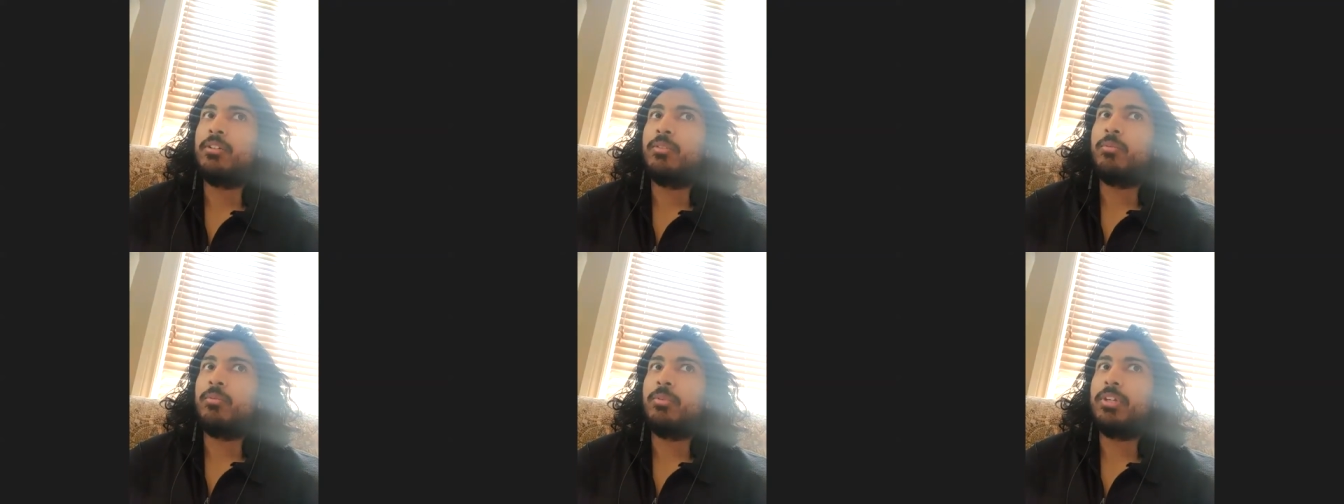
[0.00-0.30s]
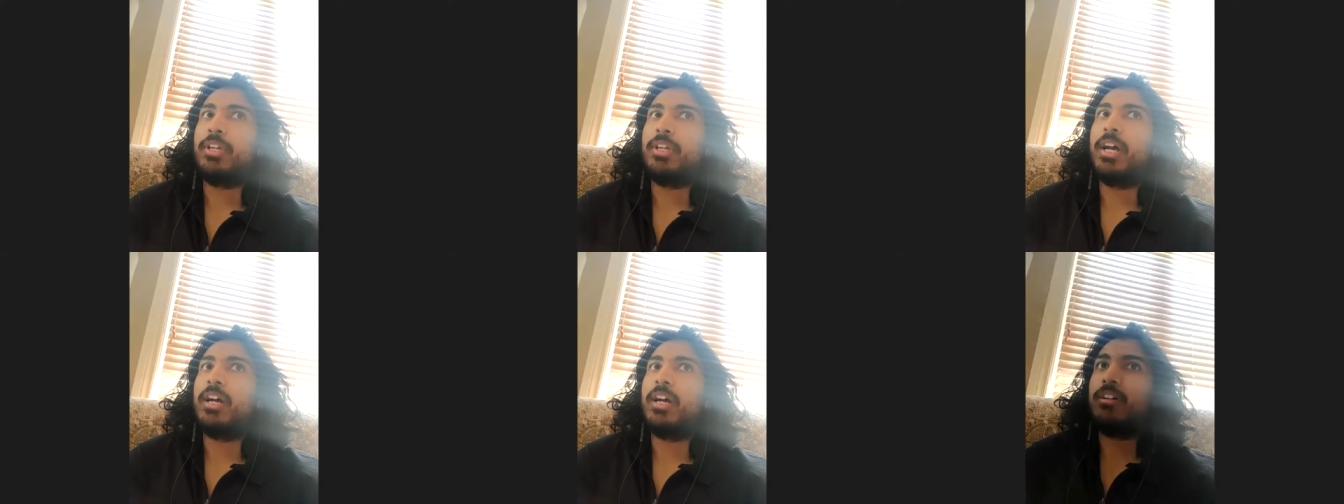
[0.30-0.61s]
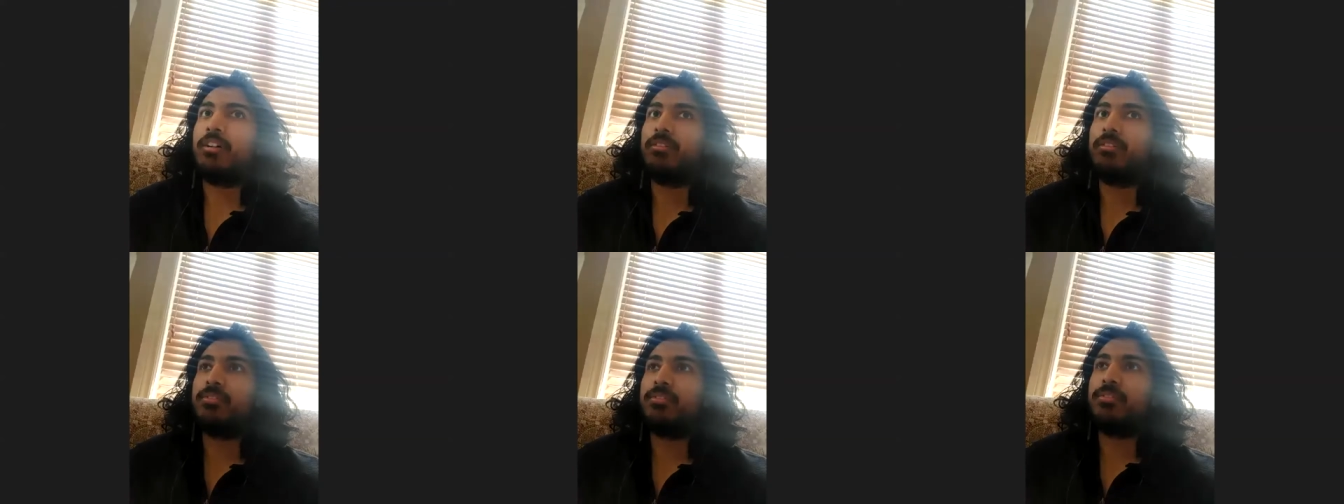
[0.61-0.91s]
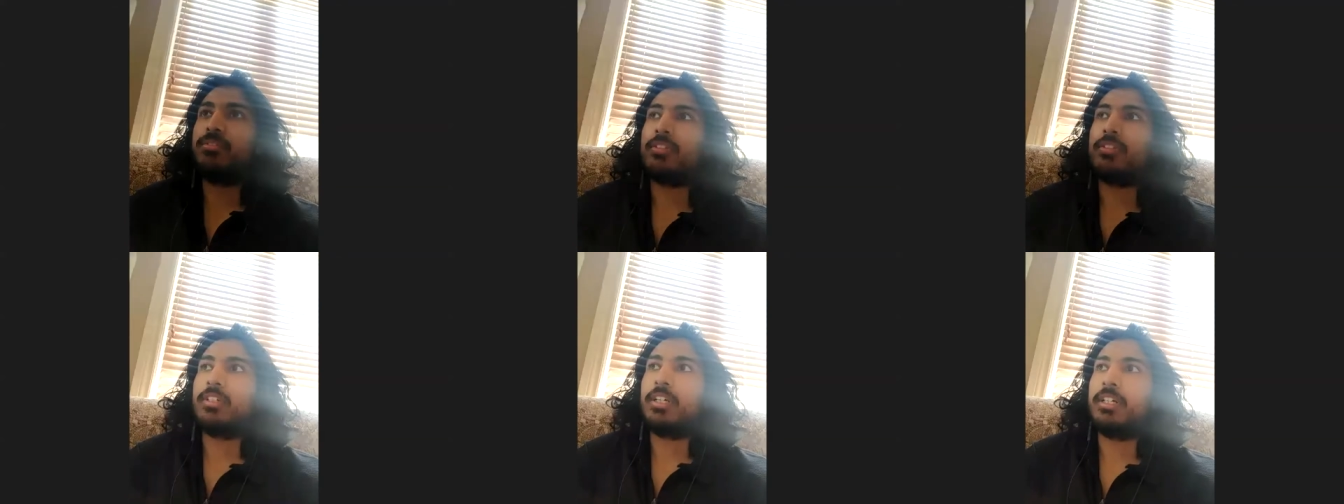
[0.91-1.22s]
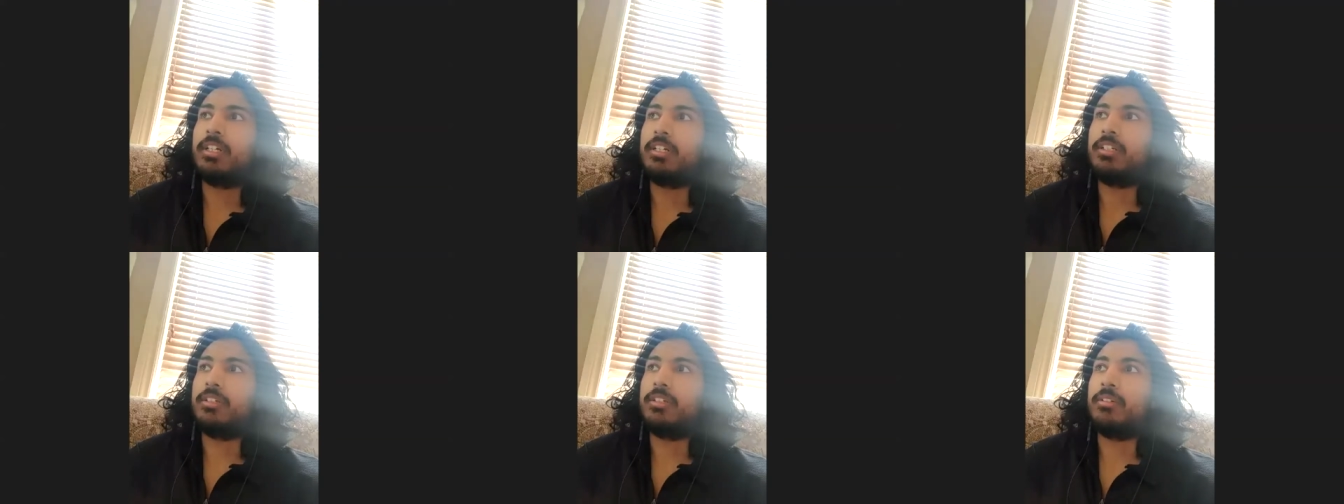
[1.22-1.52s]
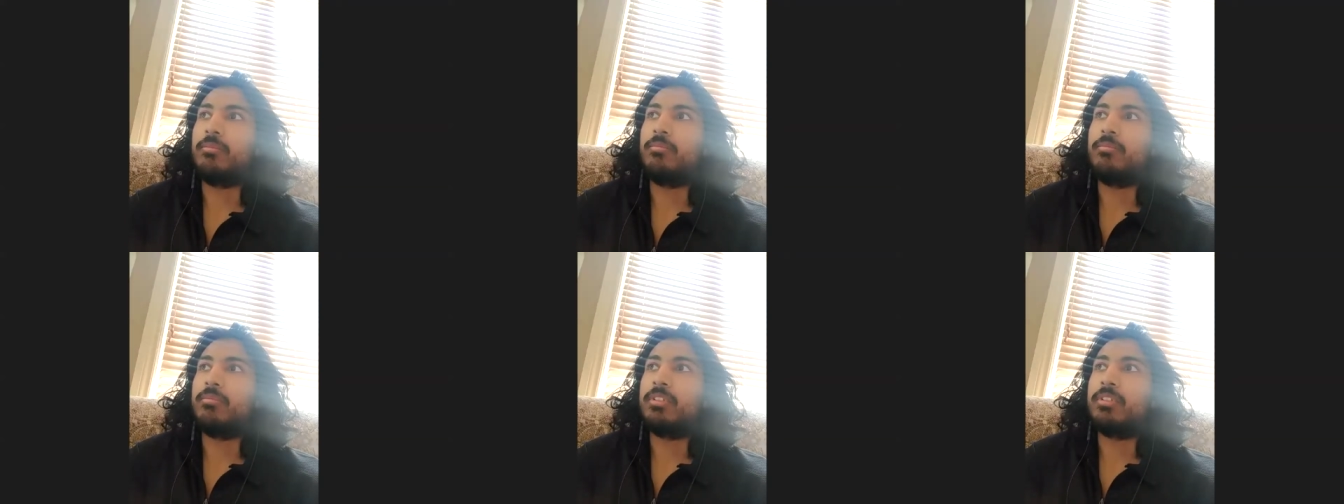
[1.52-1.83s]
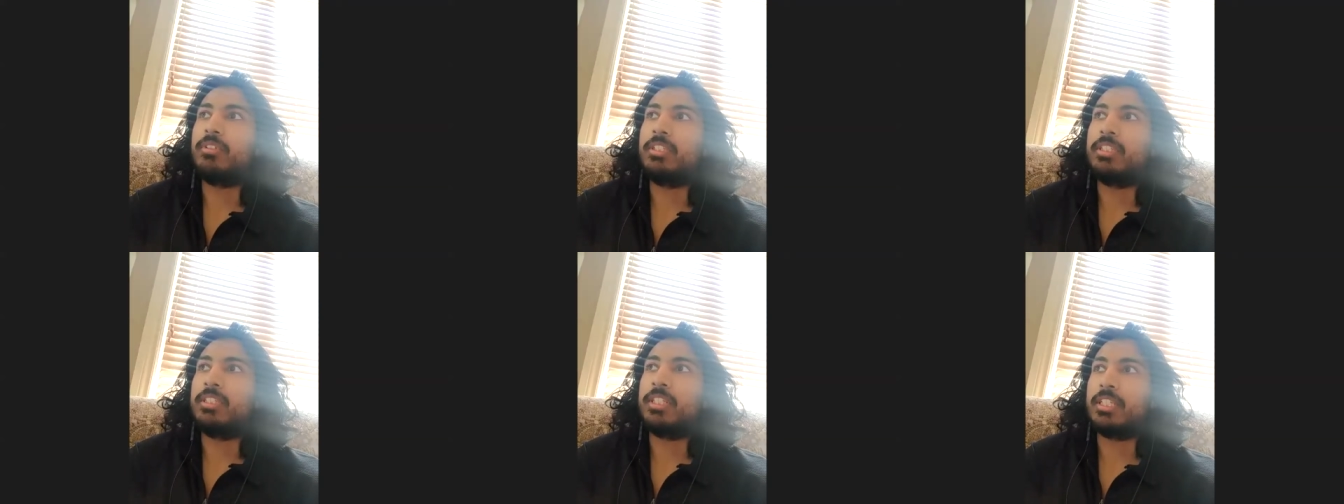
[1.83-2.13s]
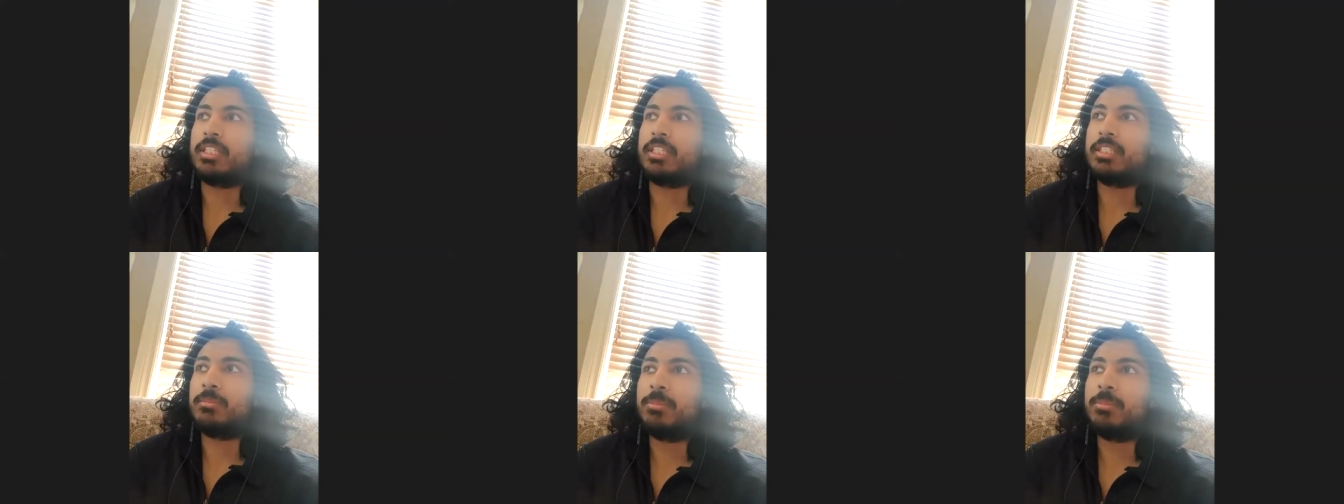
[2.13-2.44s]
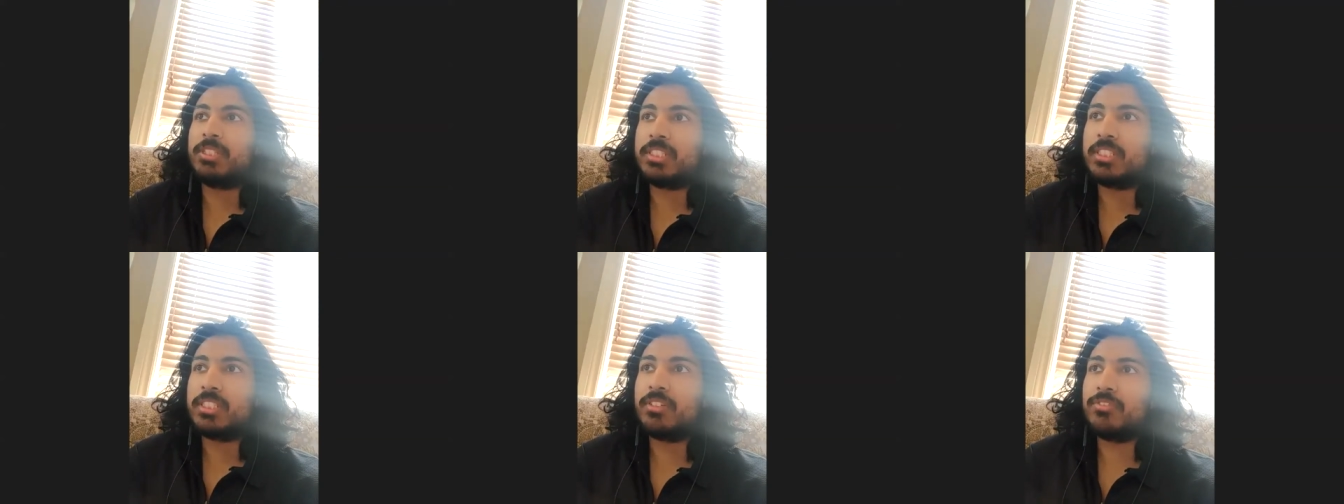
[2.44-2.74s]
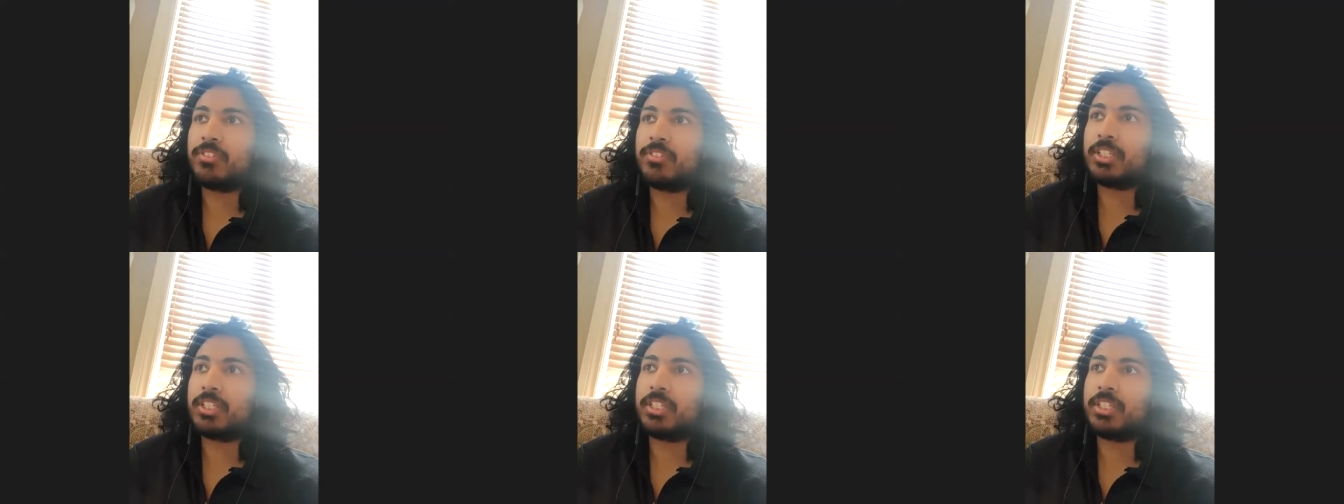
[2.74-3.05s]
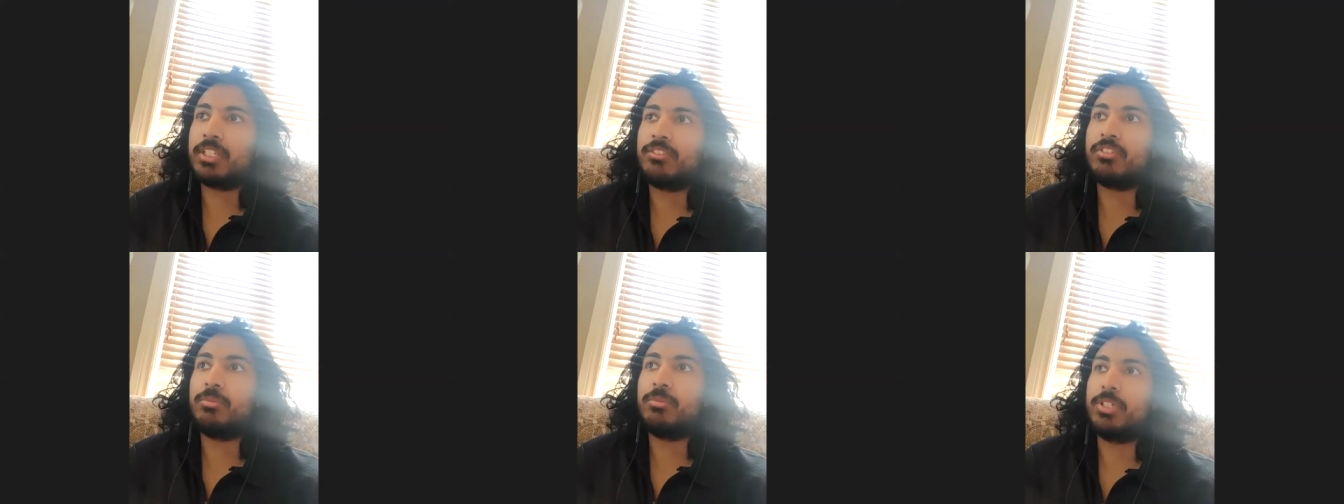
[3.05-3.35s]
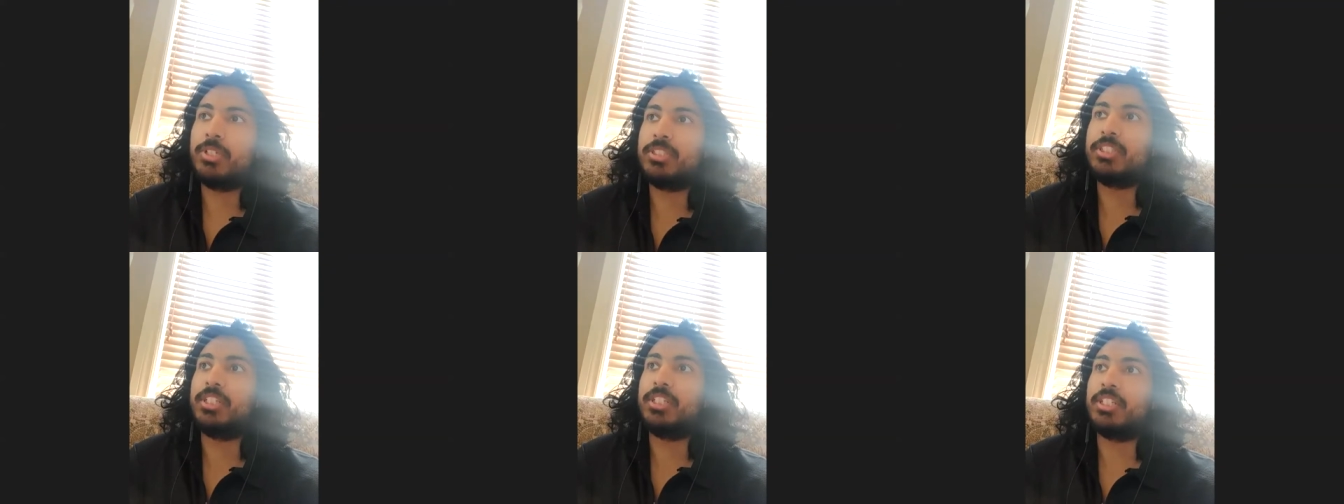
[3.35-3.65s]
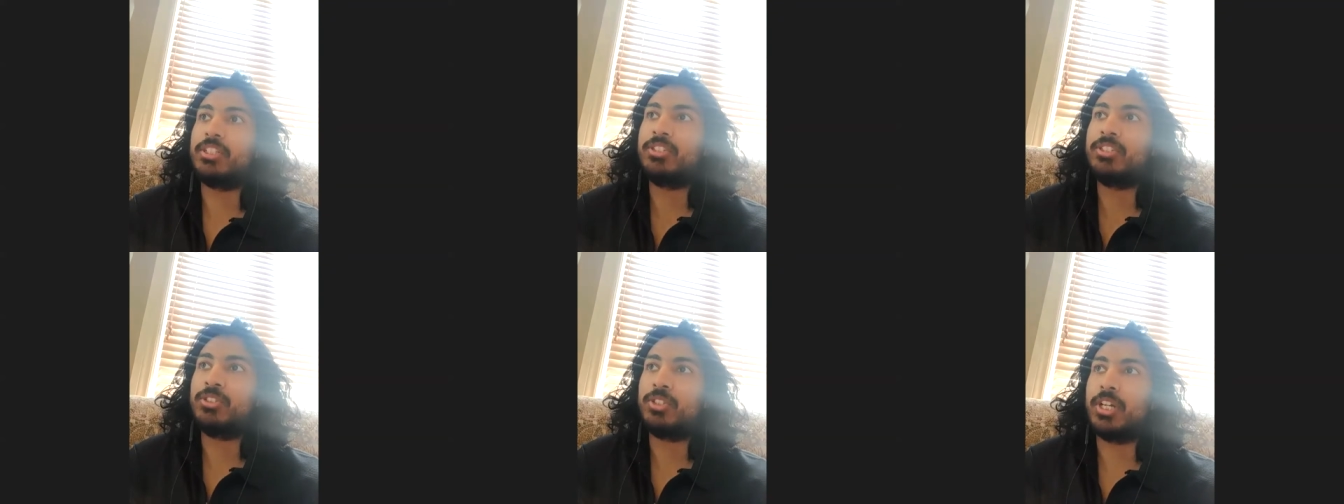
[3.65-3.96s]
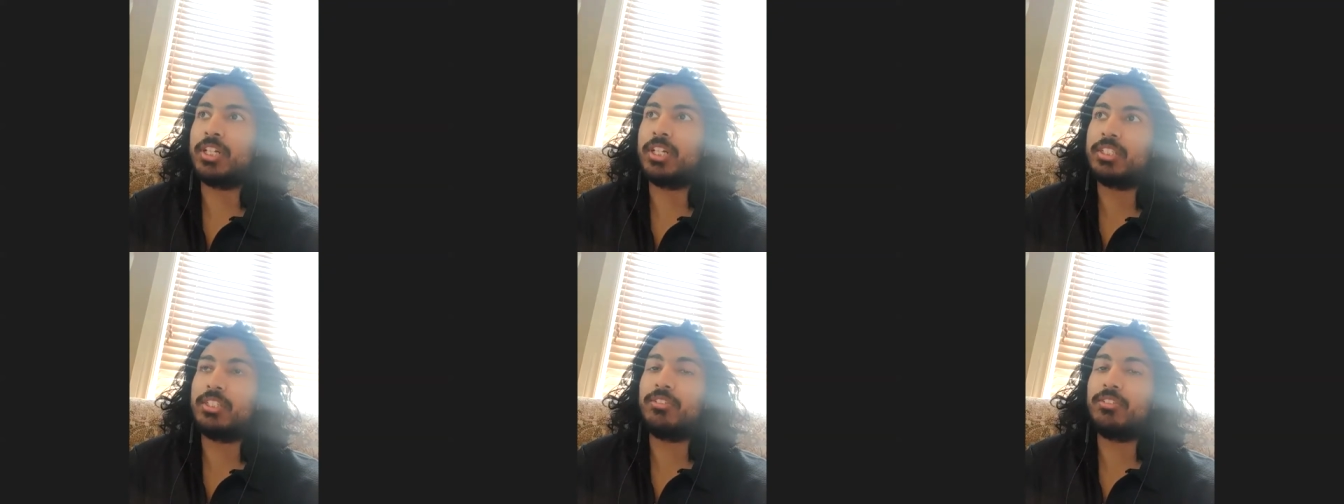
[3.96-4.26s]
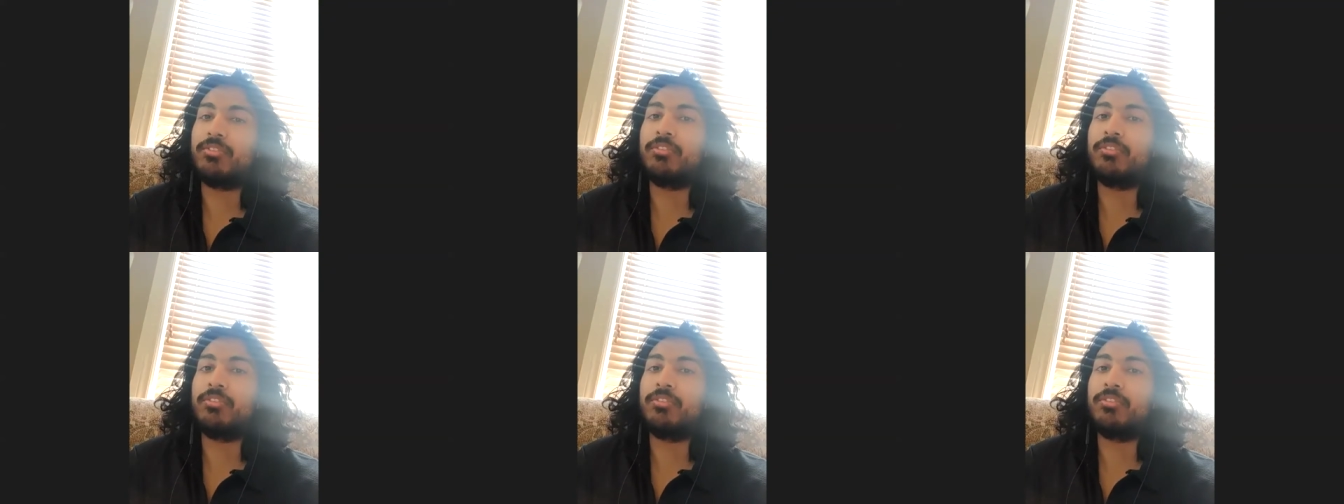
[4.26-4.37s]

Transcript: we have um, like specific information extracted